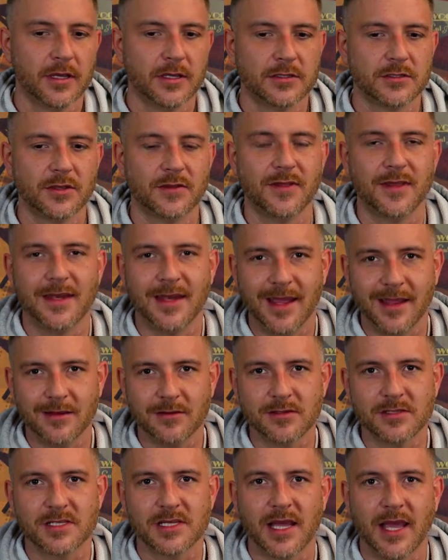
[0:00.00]
So the
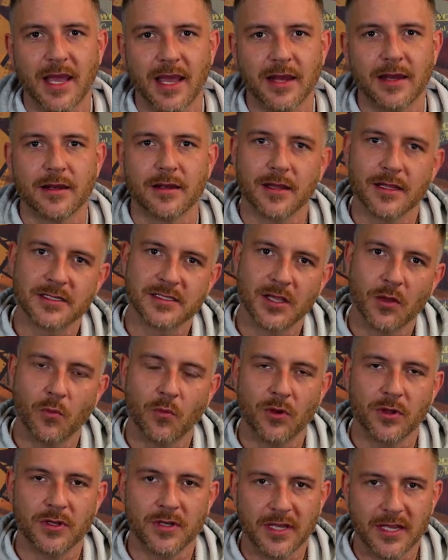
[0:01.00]
downside, unless I
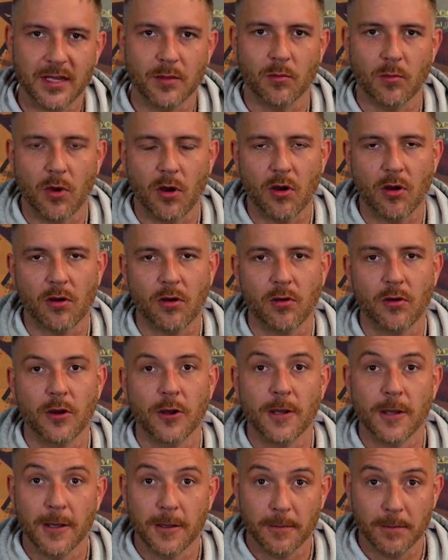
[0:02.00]
wanted to eat mall
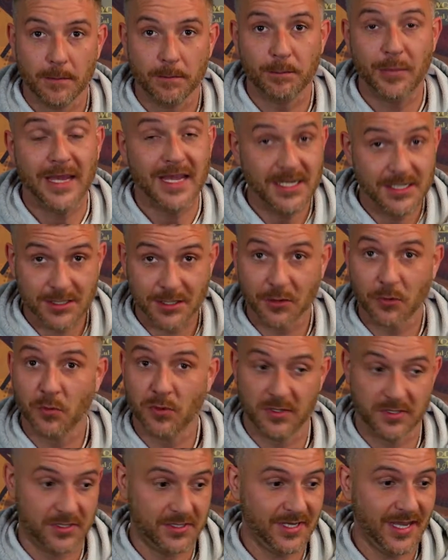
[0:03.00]
pizza,
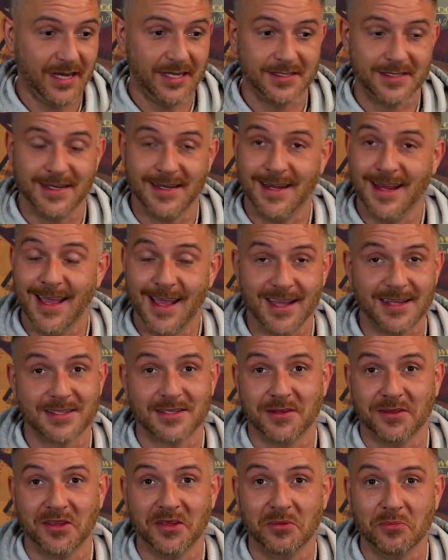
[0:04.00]
which tasted
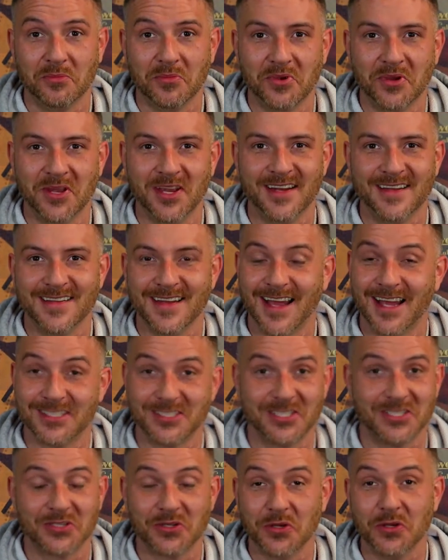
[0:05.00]
excellent, but I
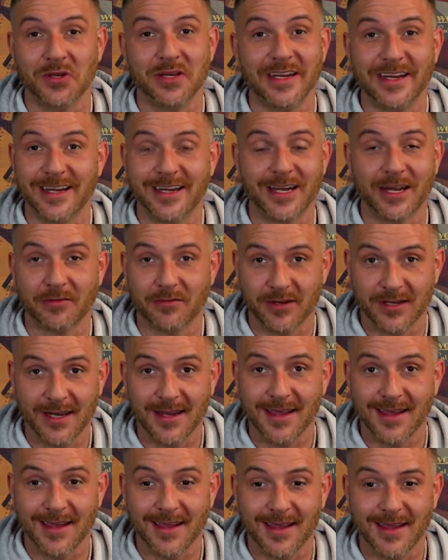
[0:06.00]
just couldn't eat it every
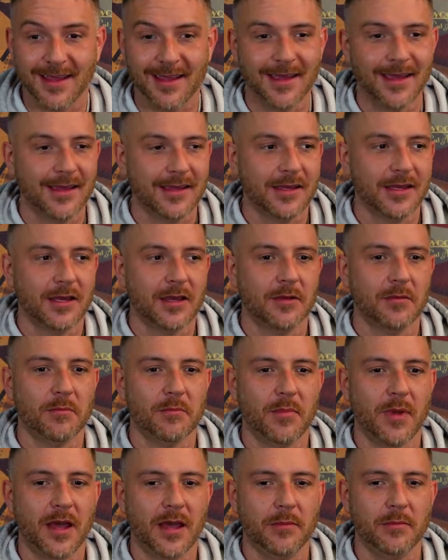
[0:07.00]
day,
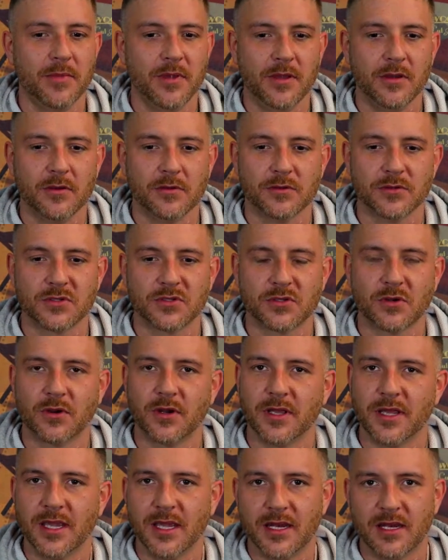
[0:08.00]
my meals
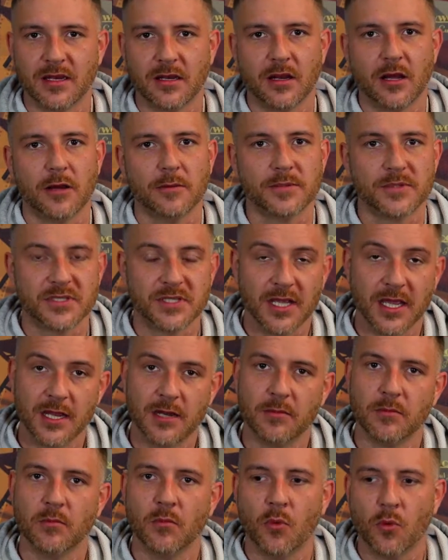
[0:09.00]
started getting
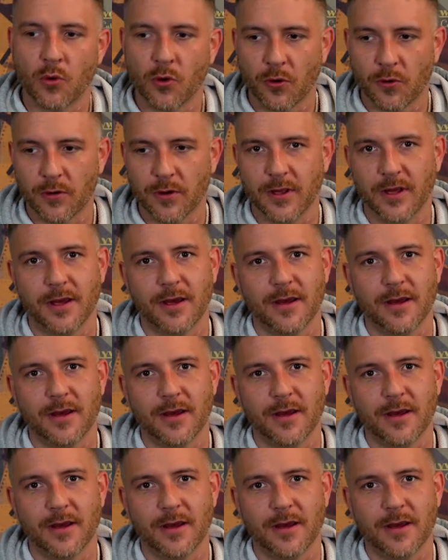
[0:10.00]
upset and more